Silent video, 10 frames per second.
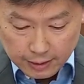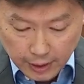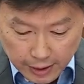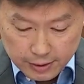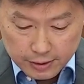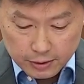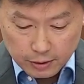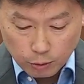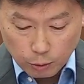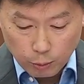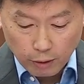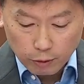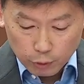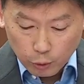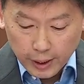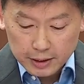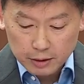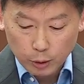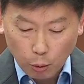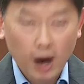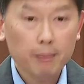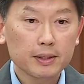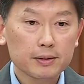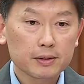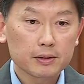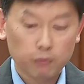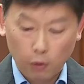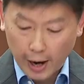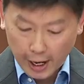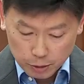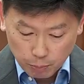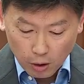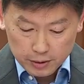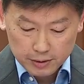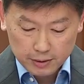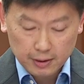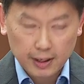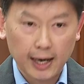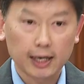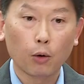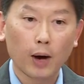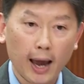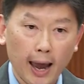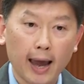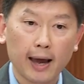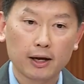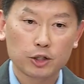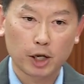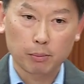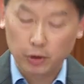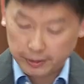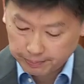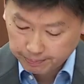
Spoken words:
Next, we're reviewing the requirements for exports at our air checkpoint.